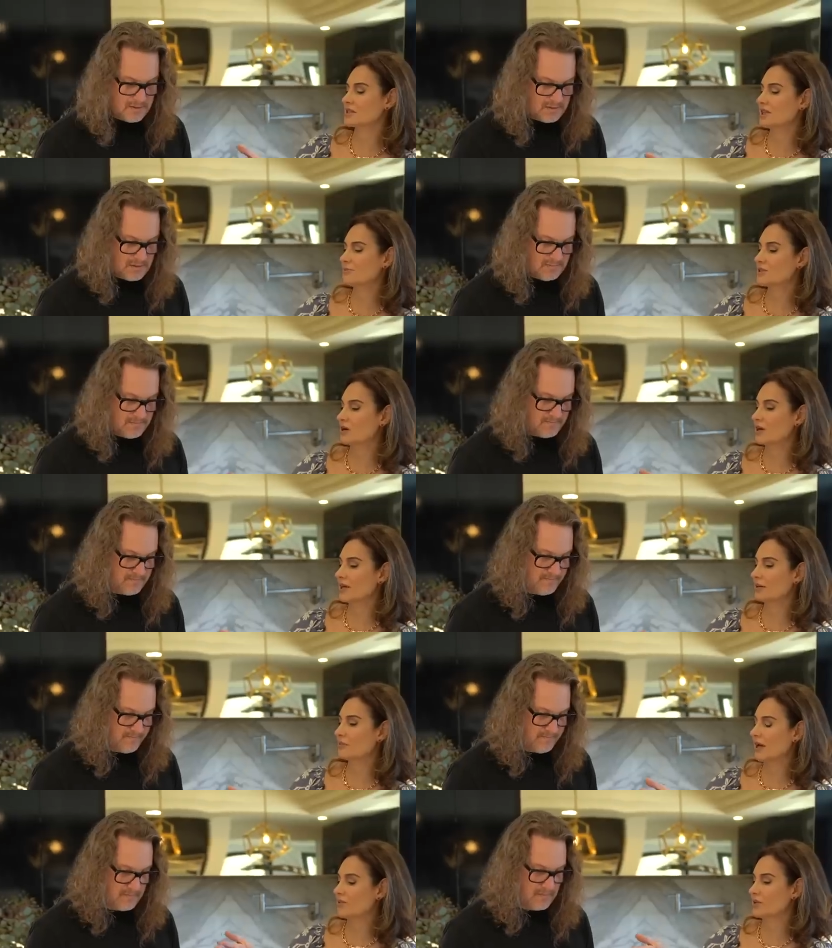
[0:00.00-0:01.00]
Speaker 1: keeps talking
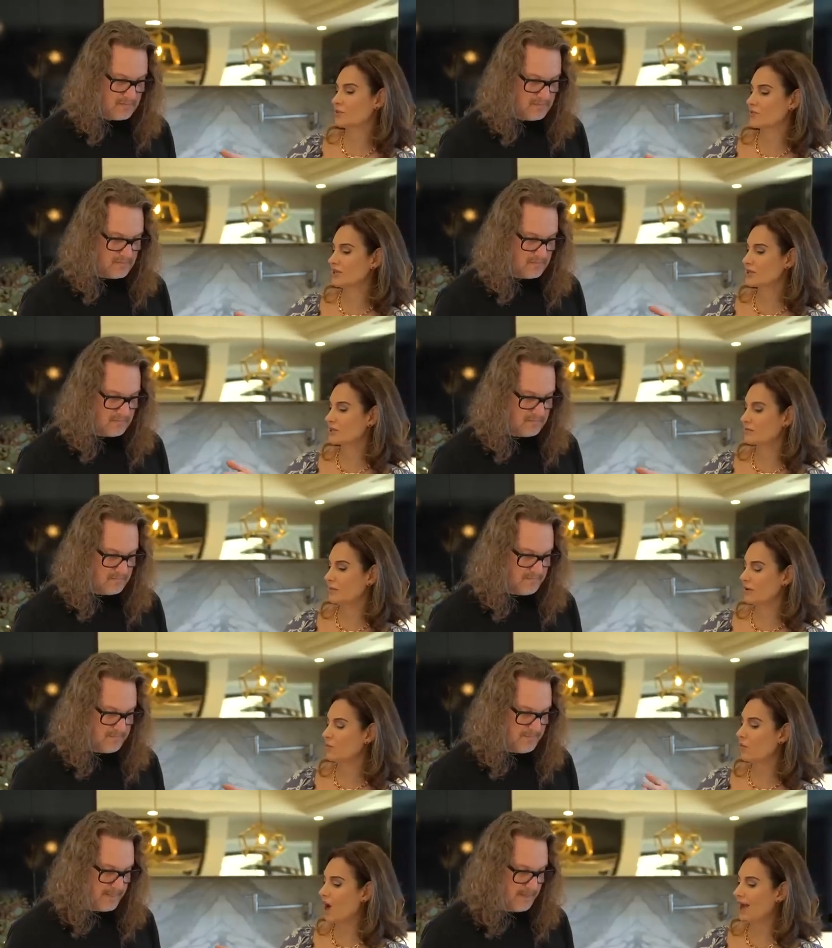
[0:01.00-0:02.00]
about the grease.
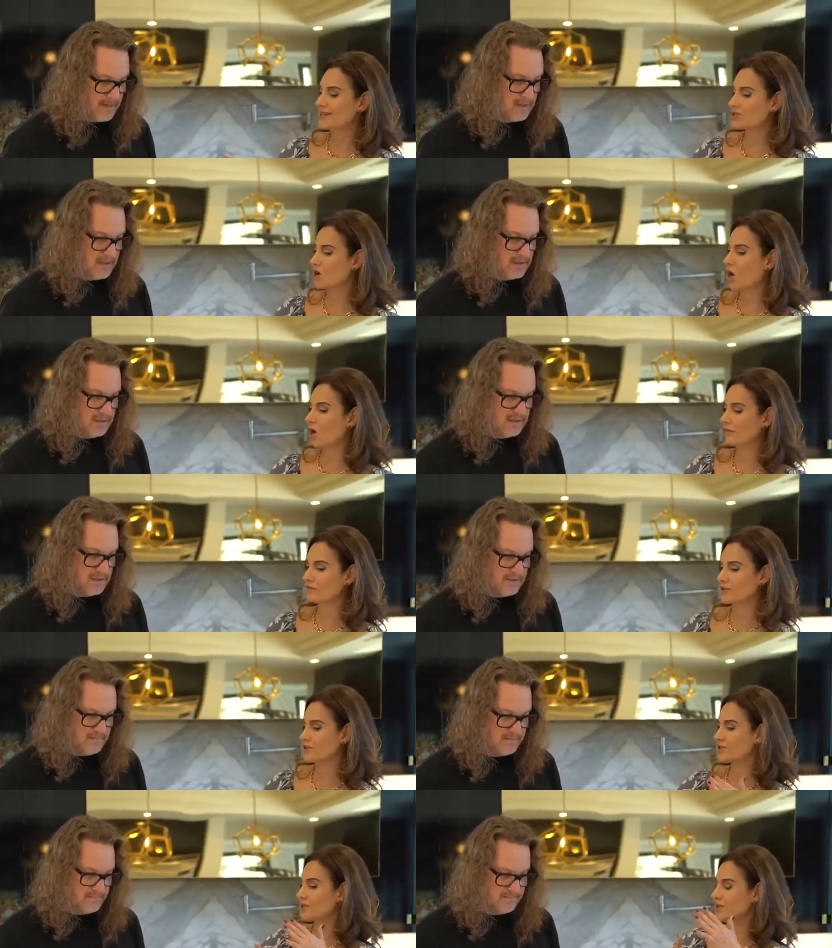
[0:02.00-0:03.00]
why Dawn
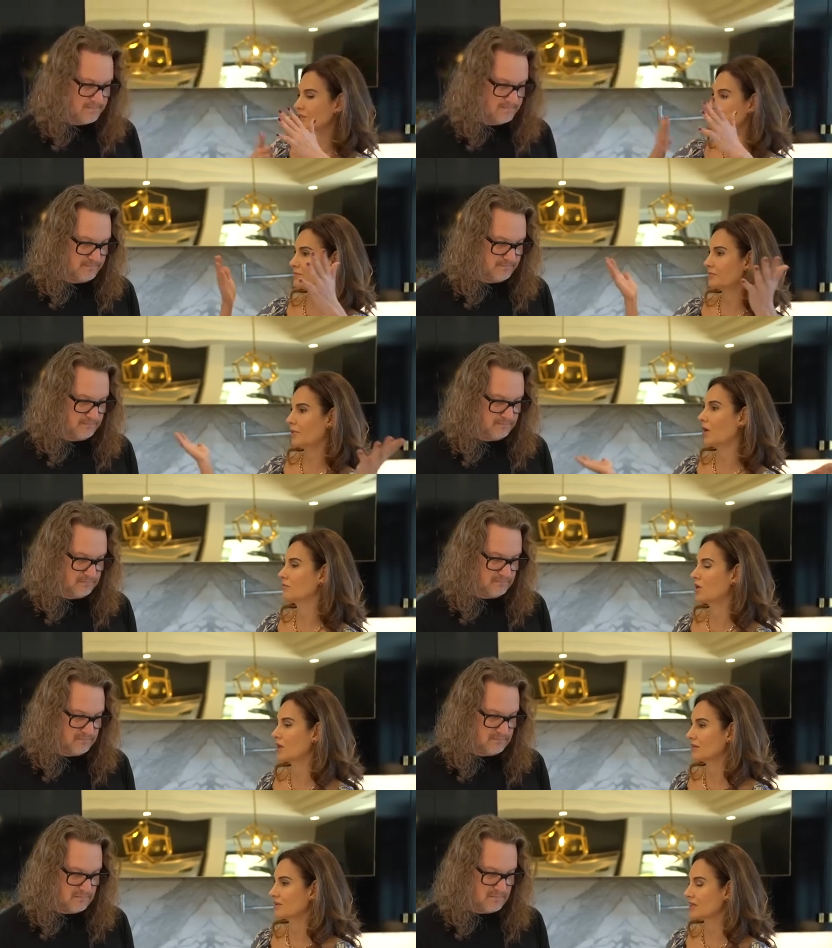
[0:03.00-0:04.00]
versus
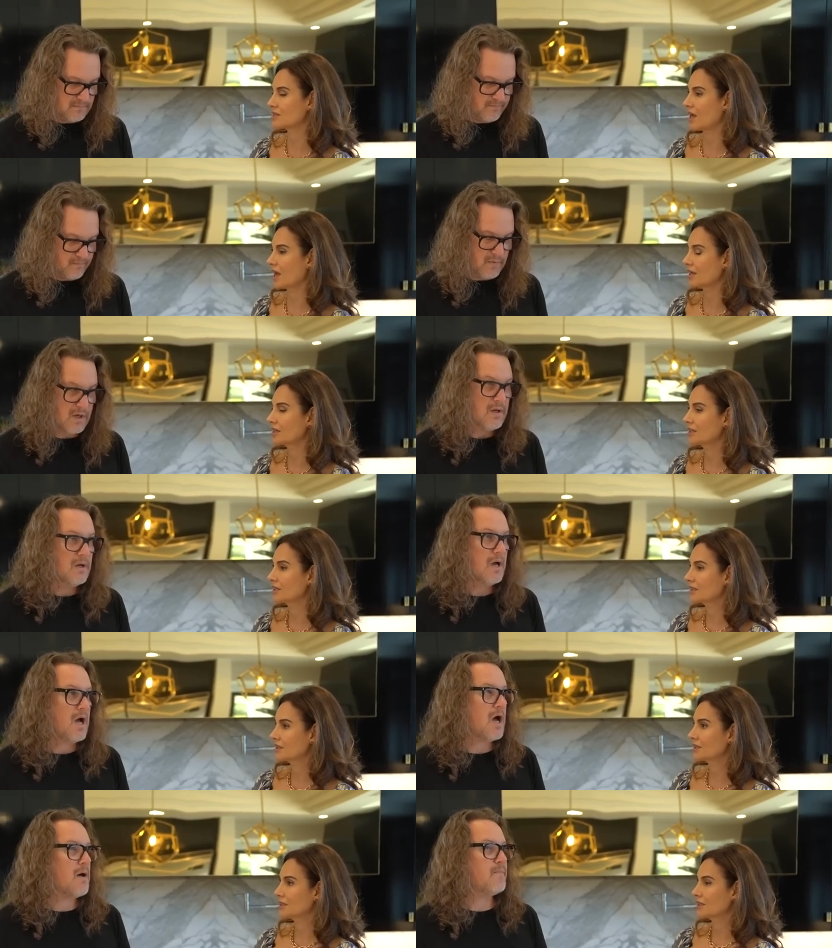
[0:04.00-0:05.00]
Palmolive, let's say?
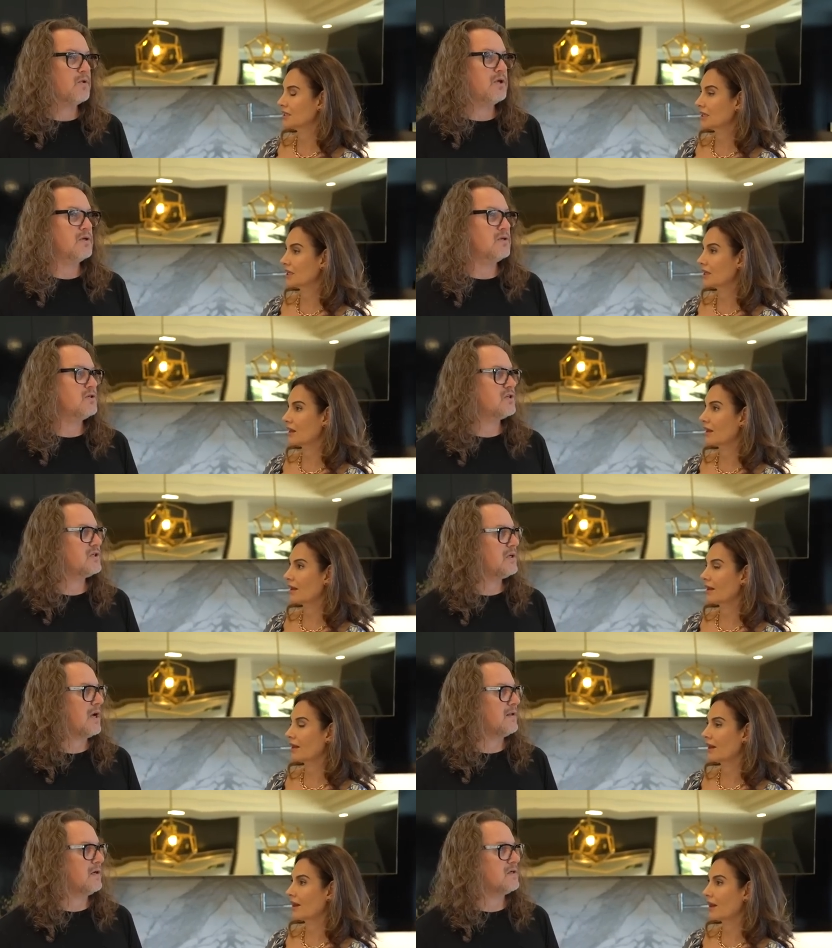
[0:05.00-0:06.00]
Speaker 2: Um, just,
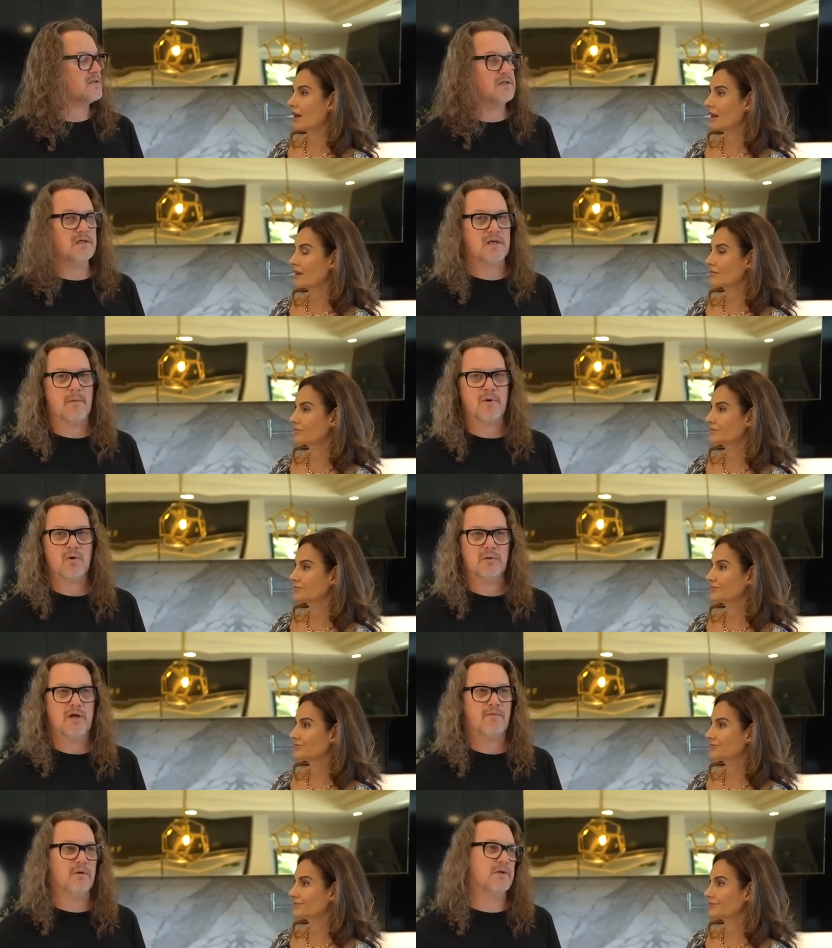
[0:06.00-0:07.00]
I think it's the chemical
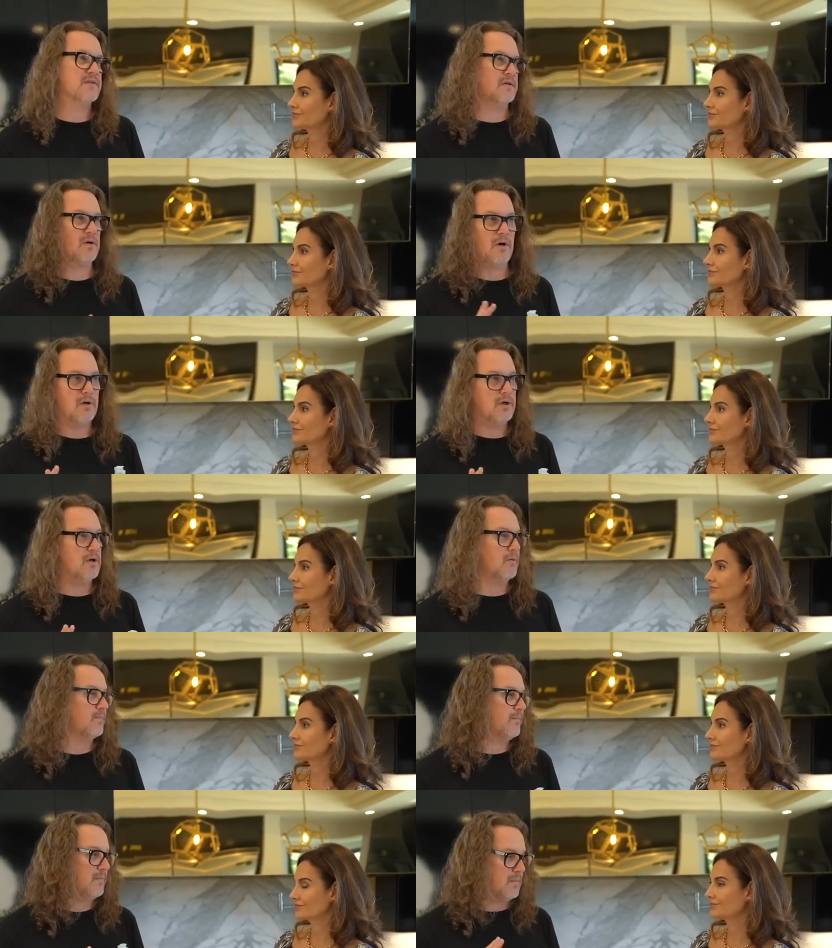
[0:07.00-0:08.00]
level. Listen, uh, you know,
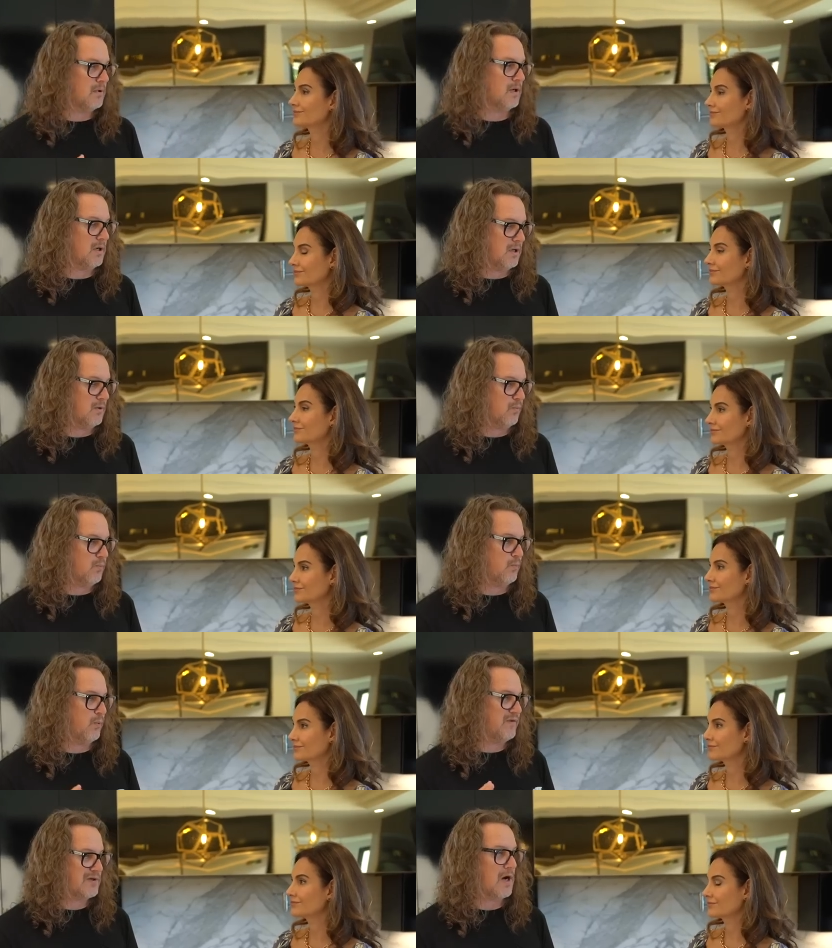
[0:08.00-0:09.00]
uh, uh,
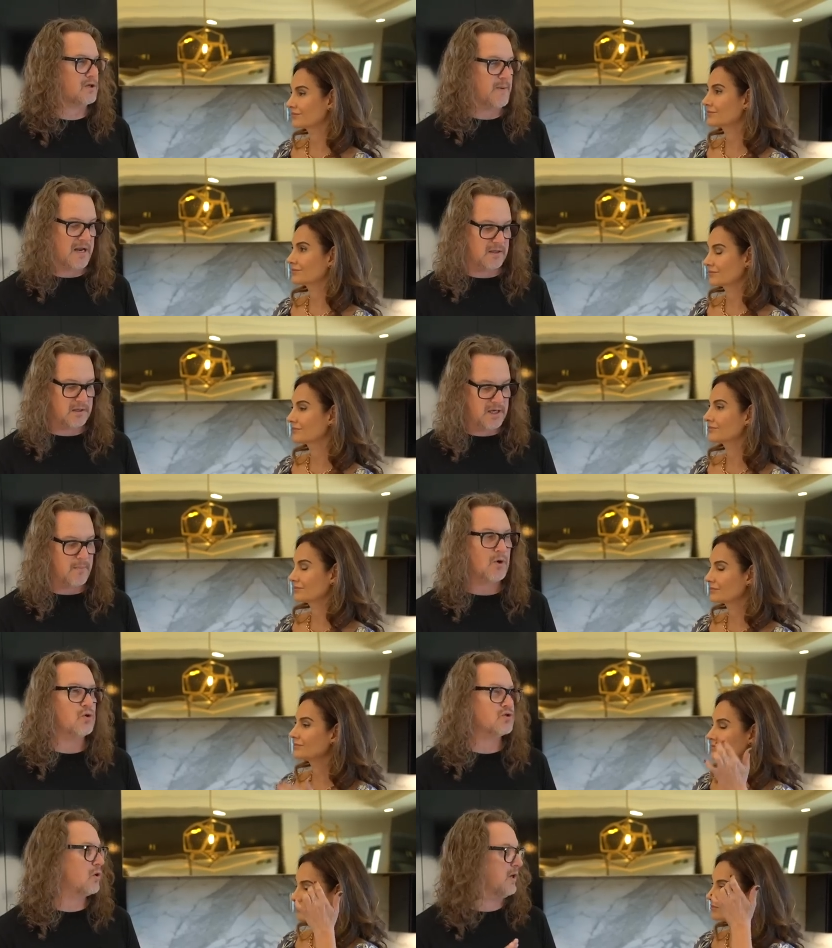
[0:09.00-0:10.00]
we talked about it.
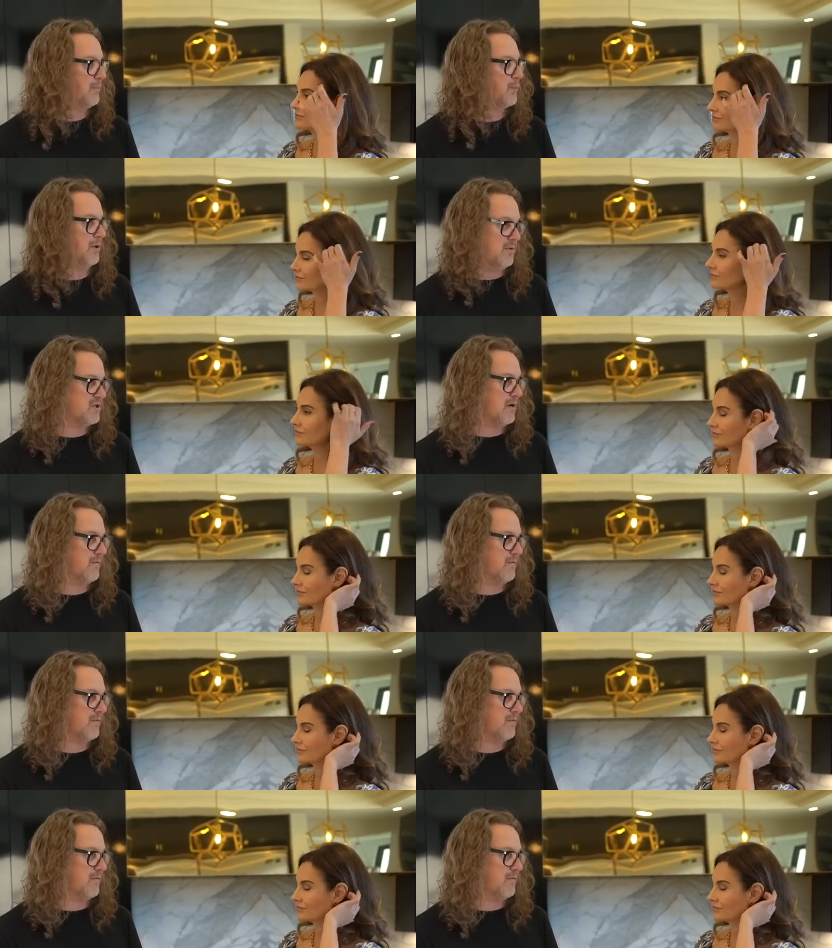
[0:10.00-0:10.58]
chemicals are in pretty much